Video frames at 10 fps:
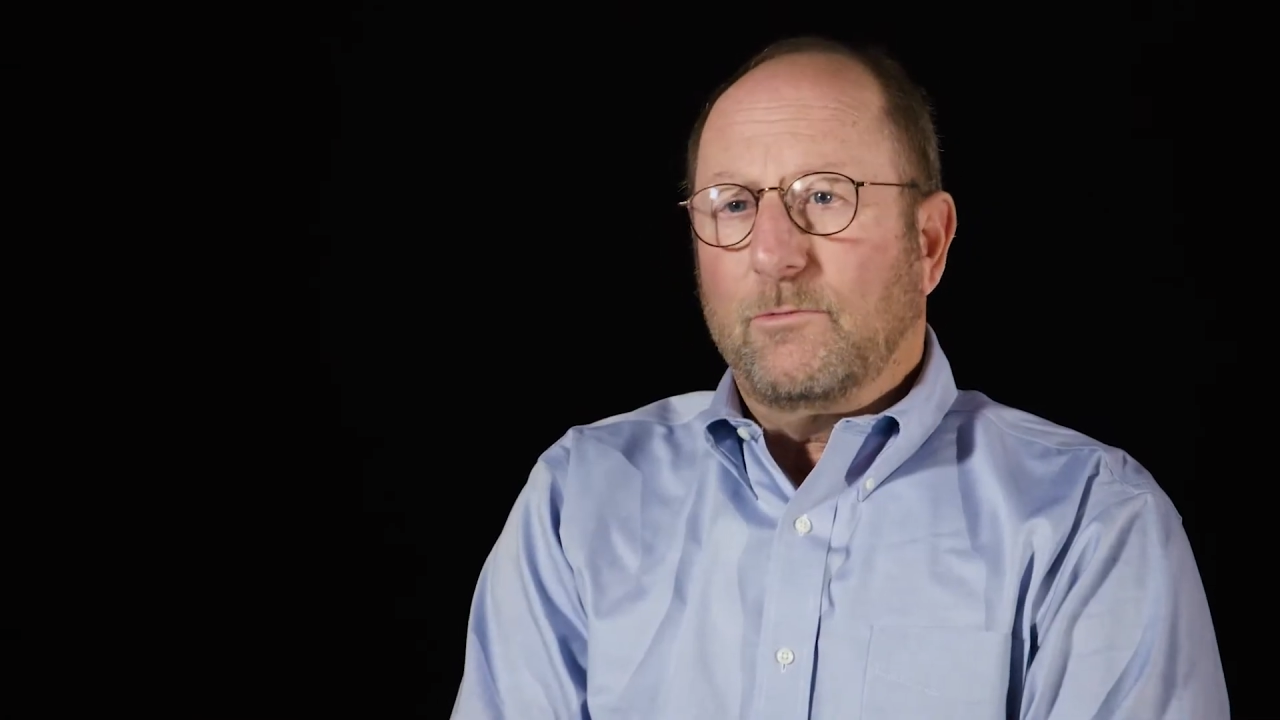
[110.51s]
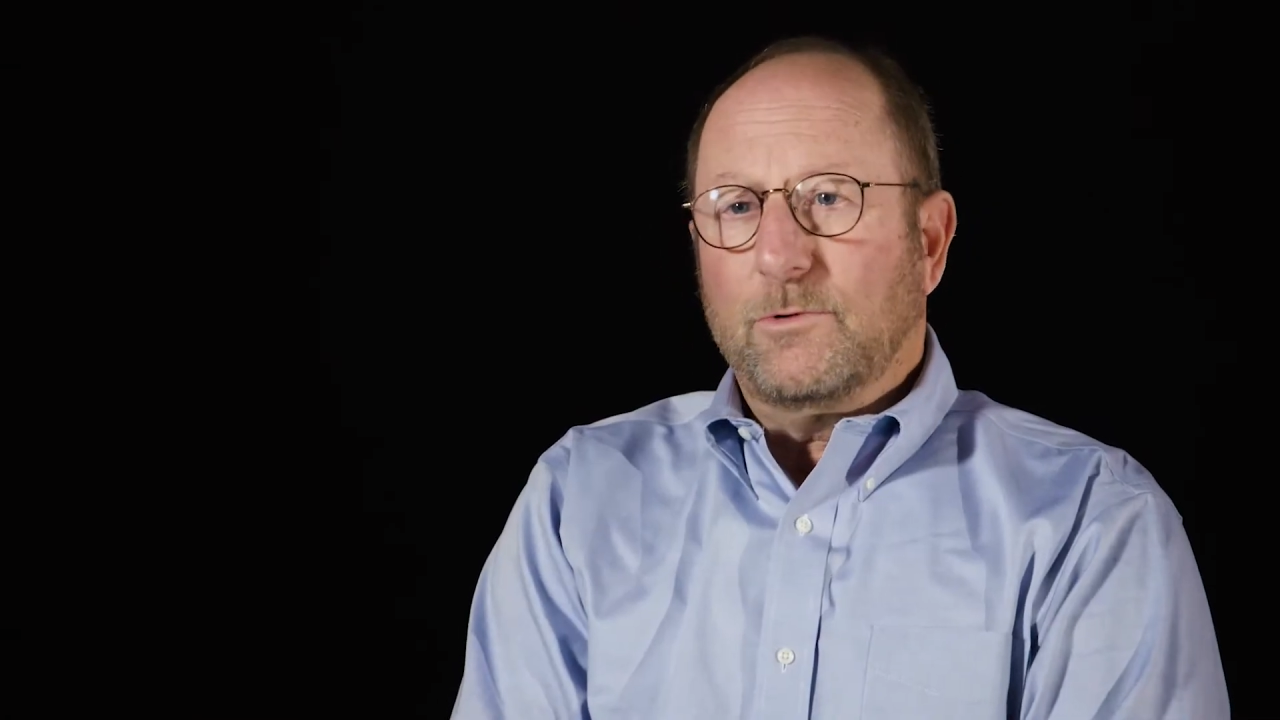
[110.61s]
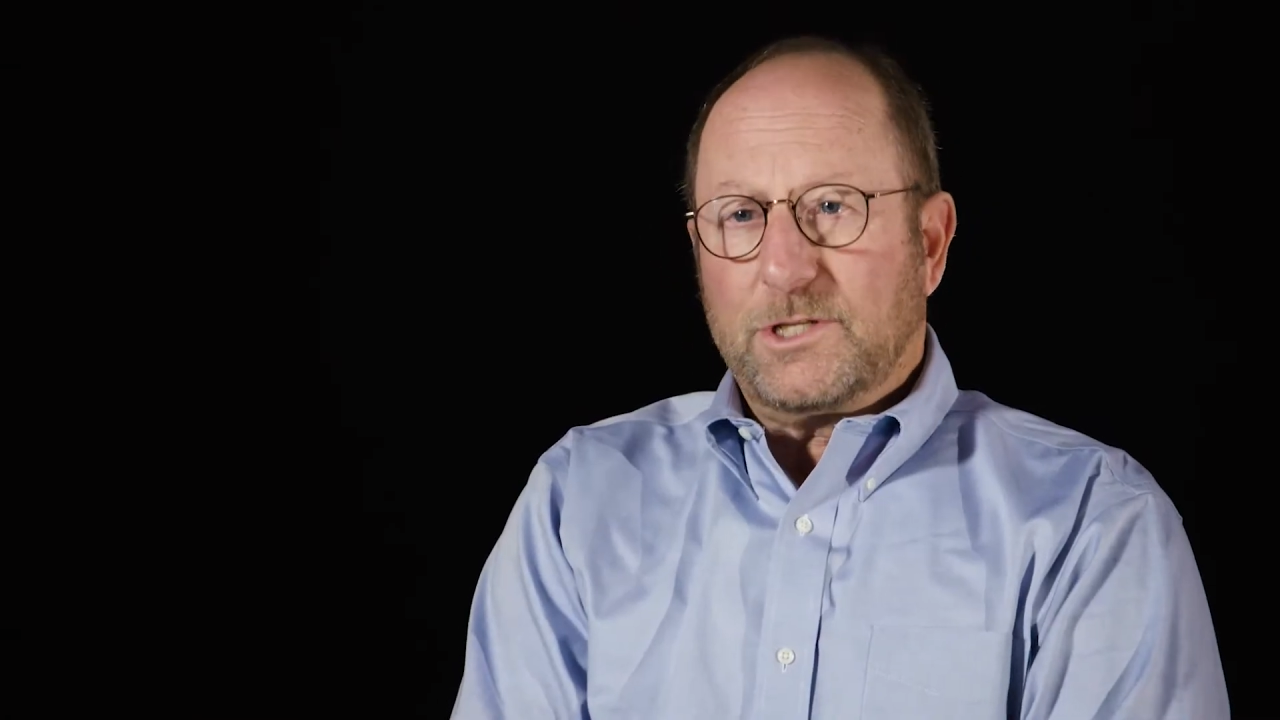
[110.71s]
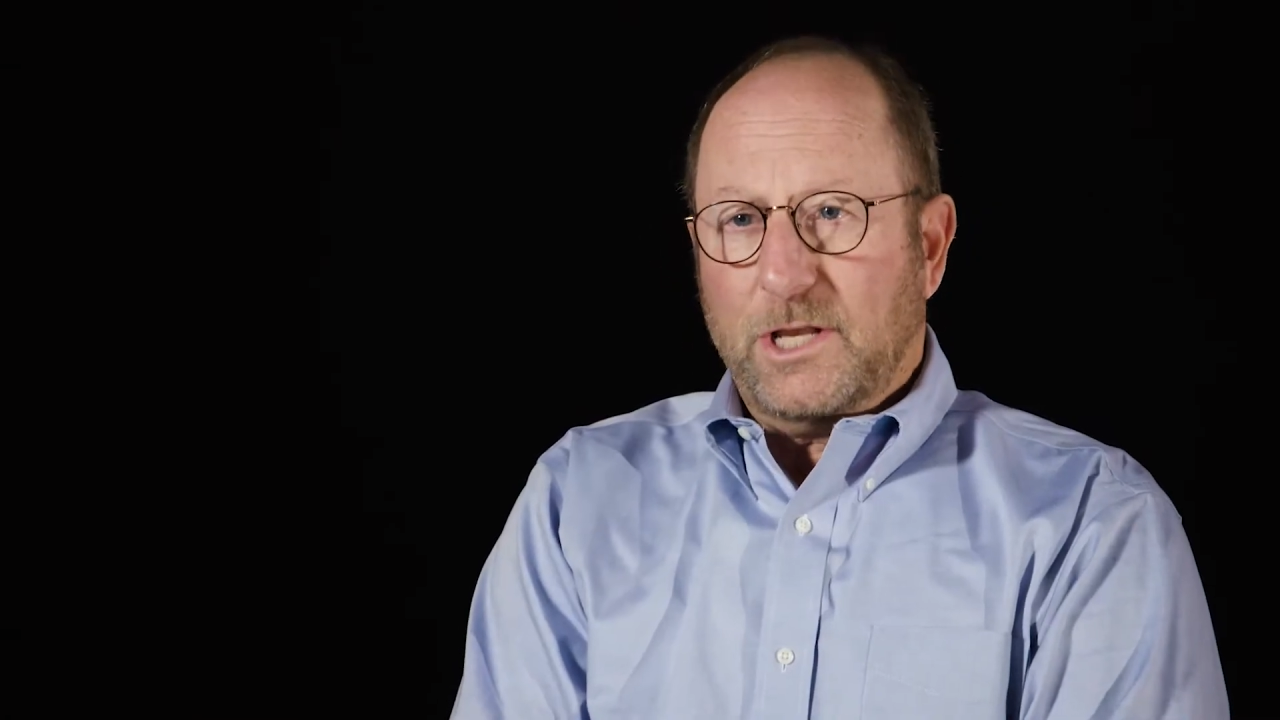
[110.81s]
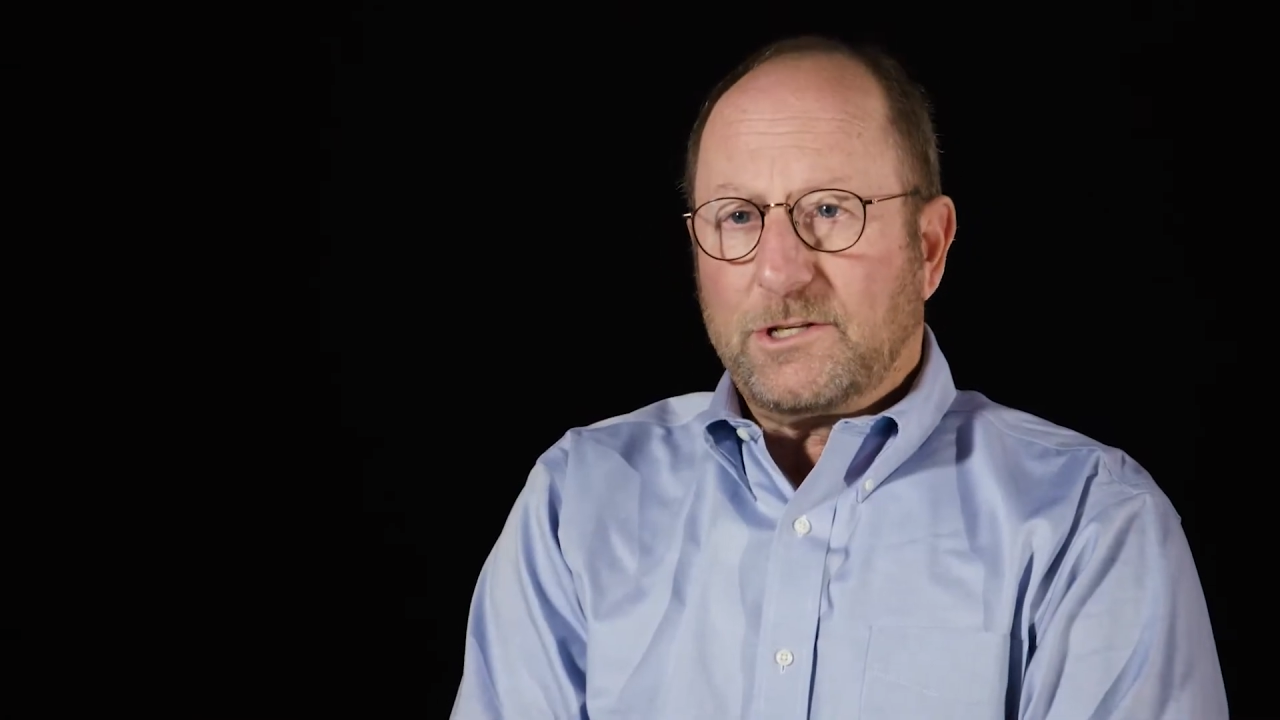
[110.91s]

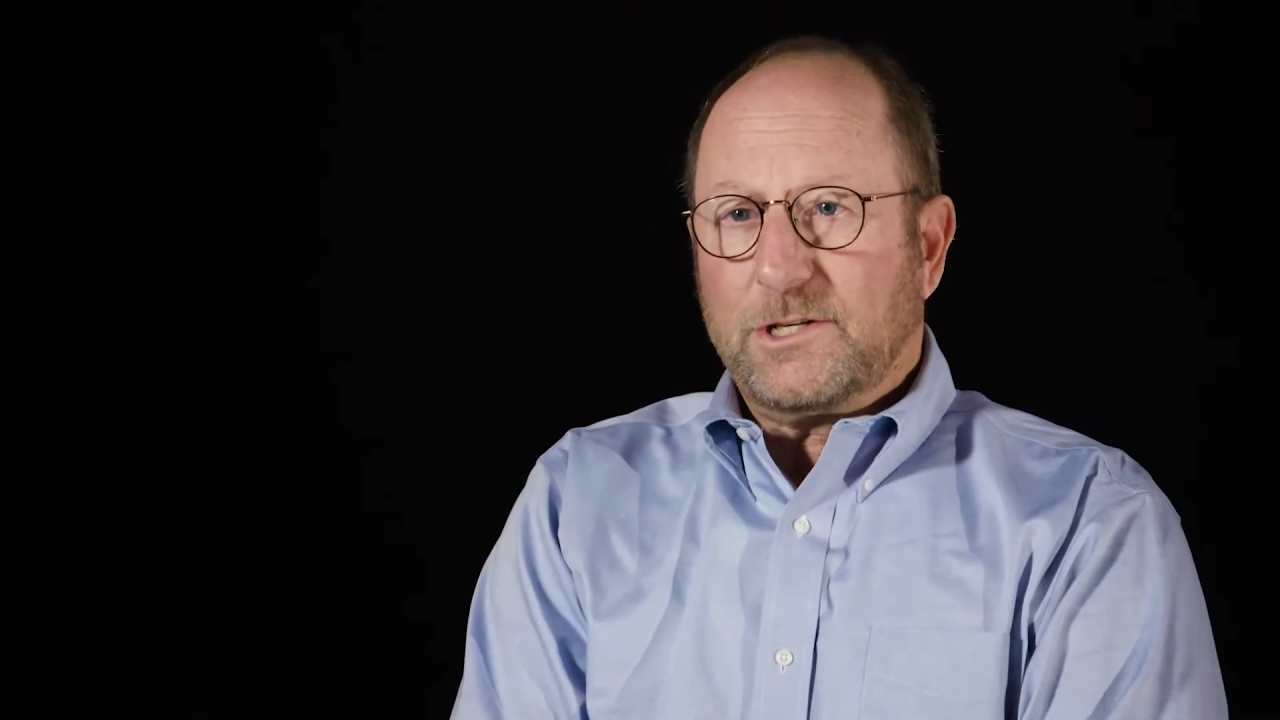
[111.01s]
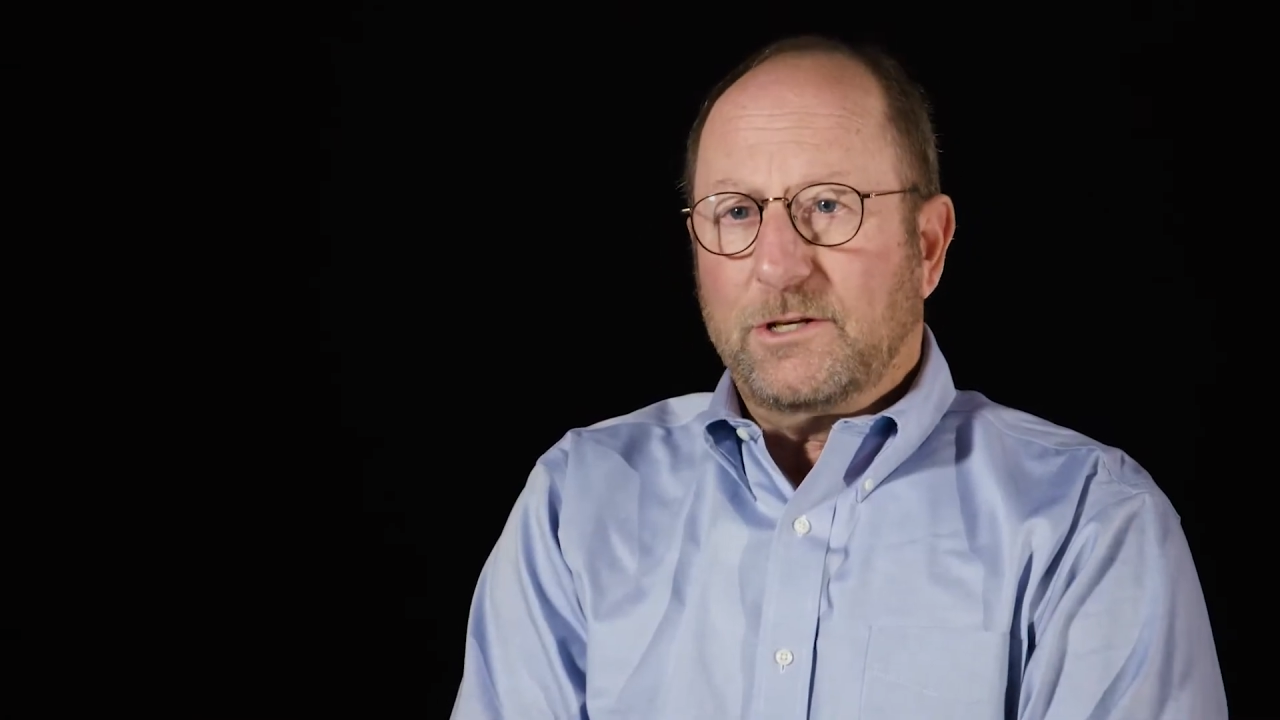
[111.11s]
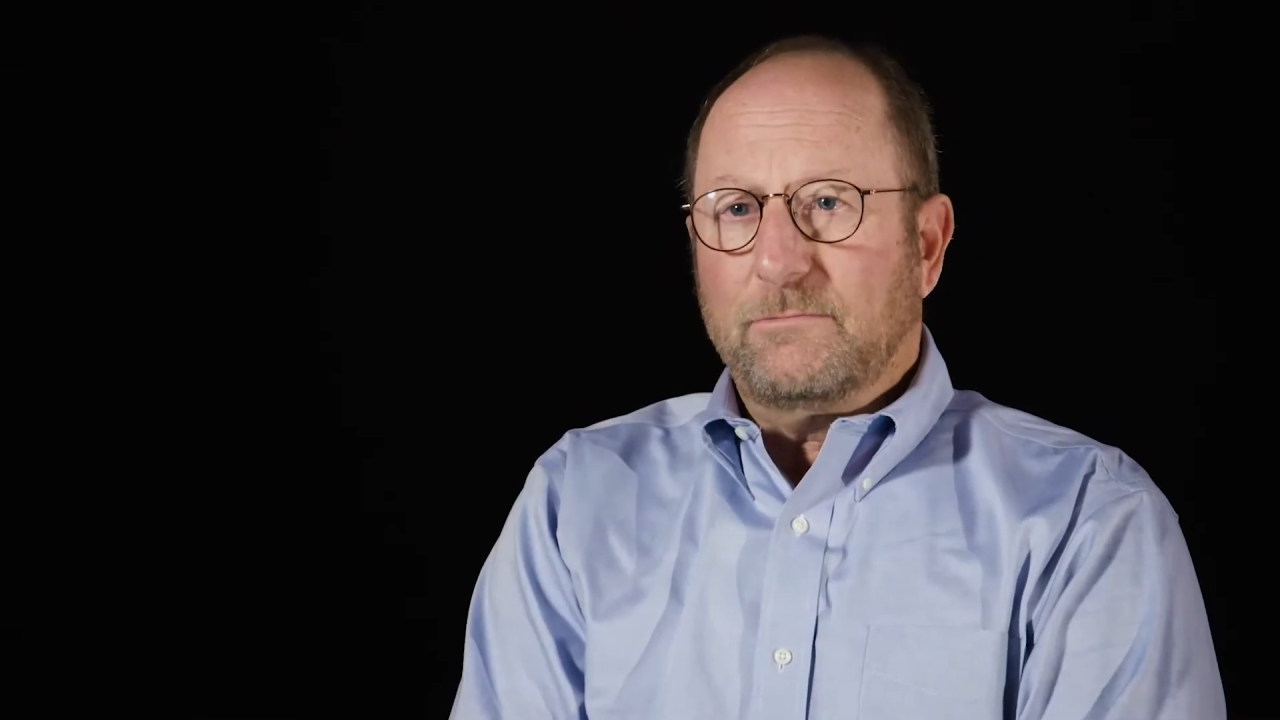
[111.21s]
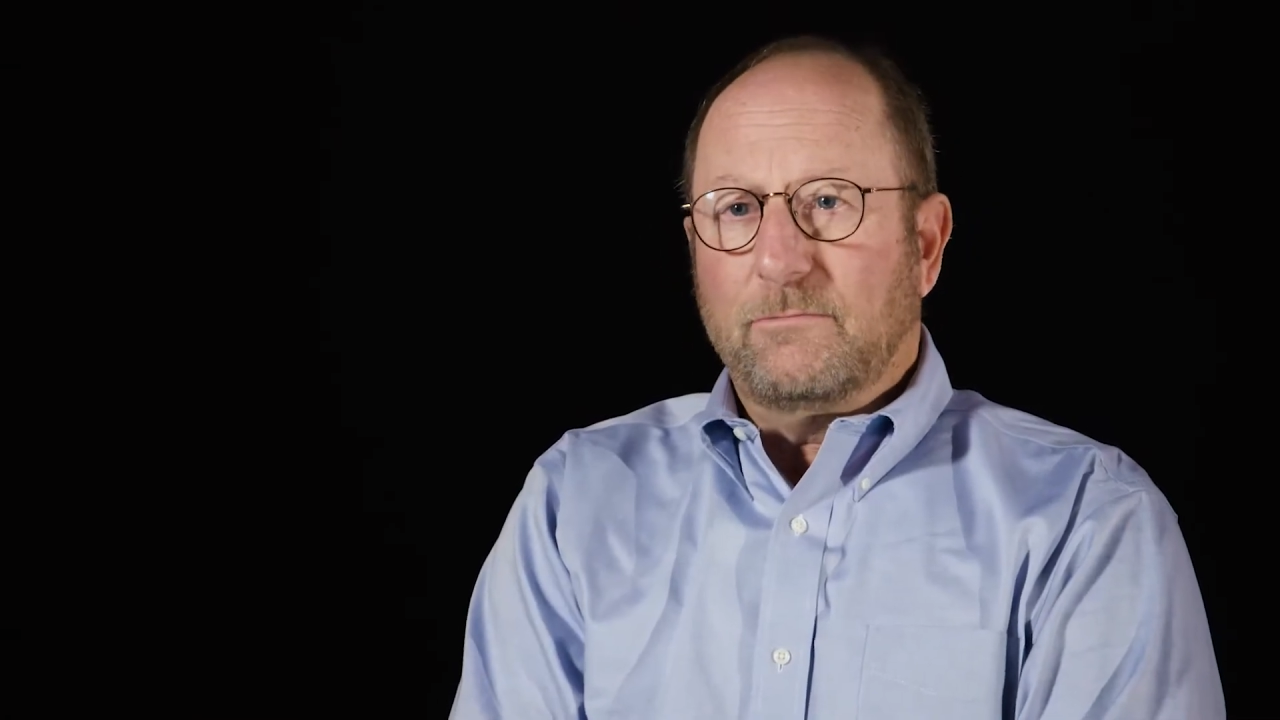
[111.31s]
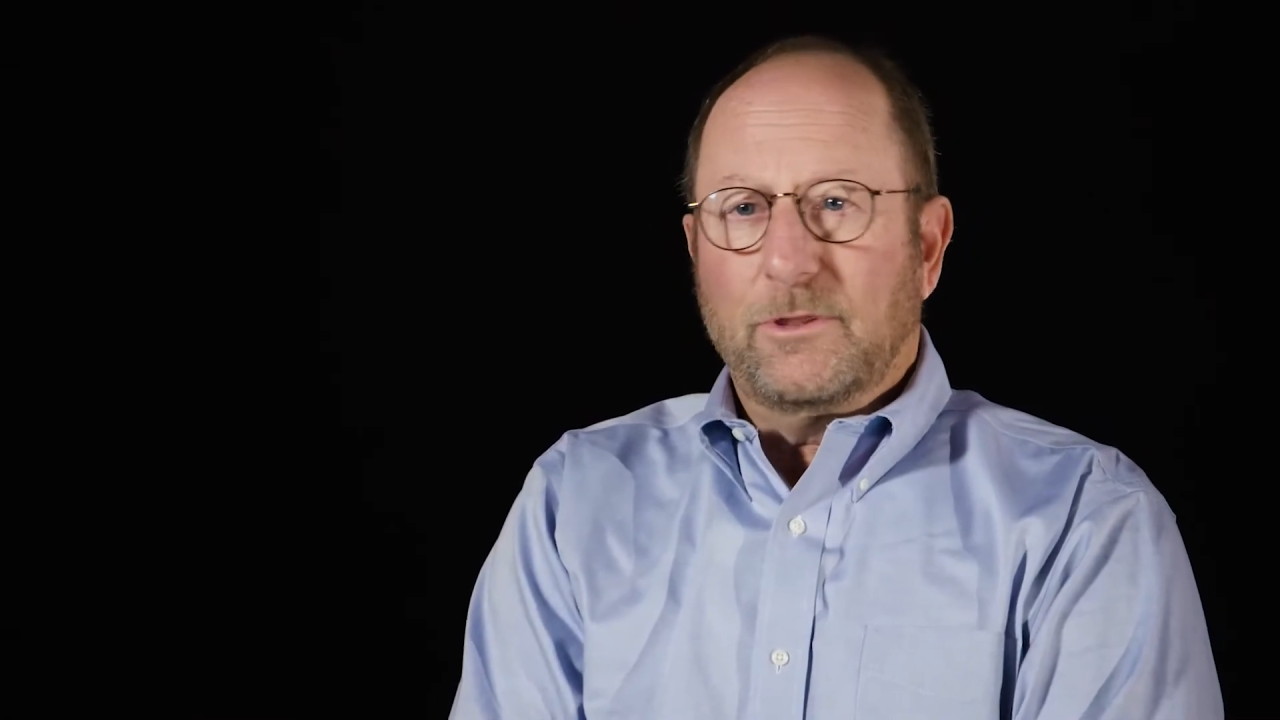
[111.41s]
was tested